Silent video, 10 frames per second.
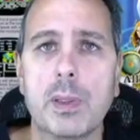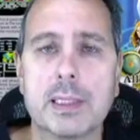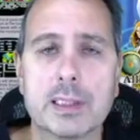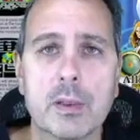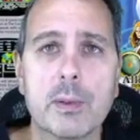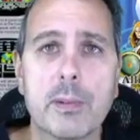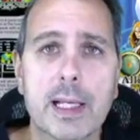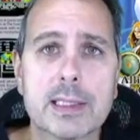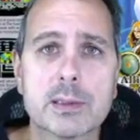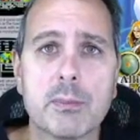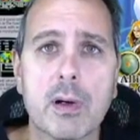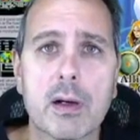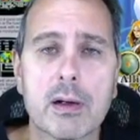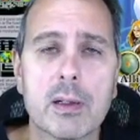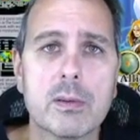But so the plan
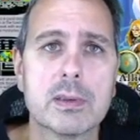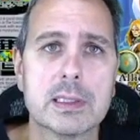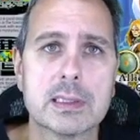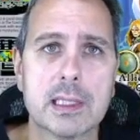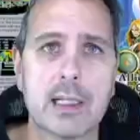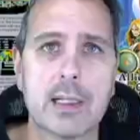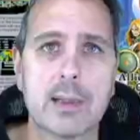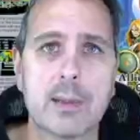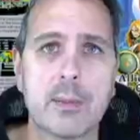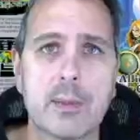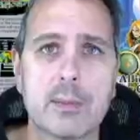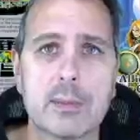tomorrow is to